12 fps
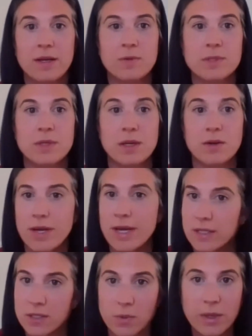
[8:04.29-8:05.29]
It was like,
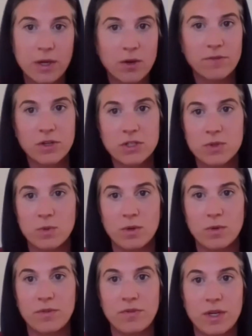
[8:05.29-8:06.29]
okay, so we go to
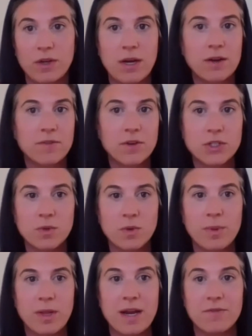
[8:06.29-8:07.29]
virtual, we figure out a
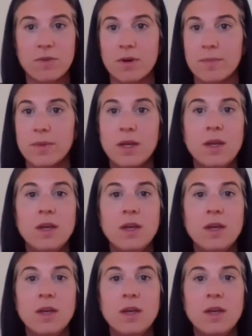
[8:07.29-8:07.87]
virtual platform